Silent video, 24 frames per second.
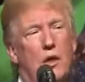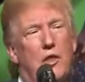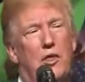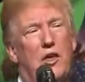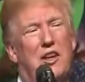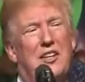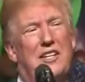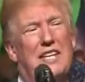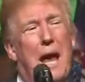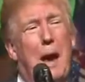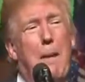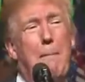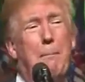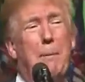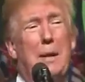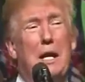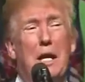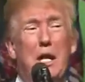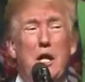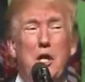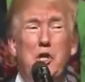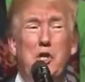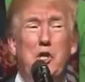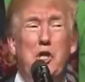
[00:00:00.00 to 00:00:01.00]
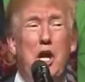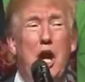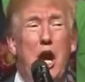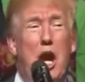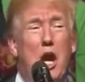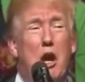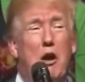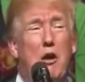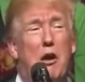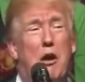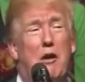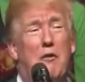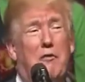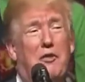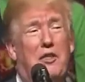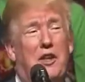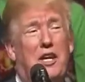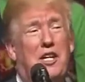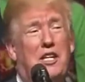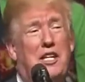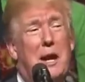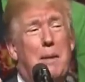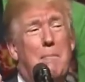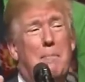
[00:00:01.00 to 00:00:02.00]
the deputy chair of
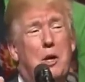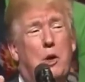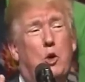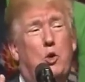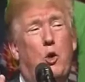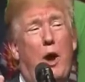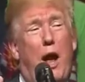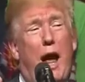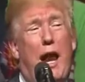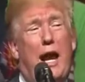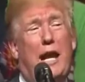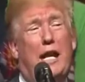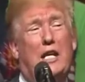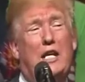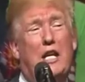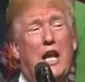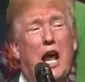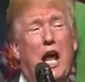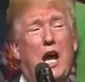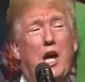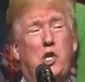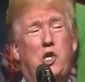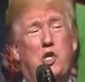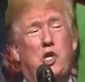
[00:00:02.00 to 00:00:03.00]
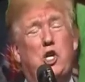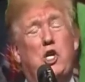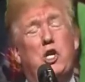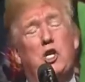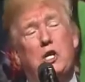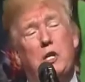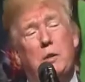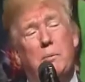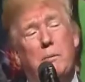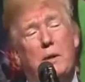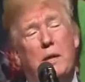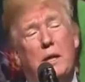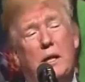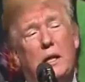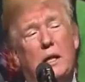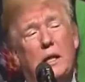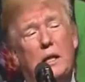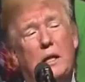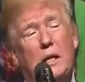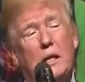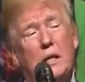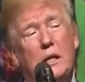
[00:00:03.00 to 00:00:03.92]
the Democratic National Committee,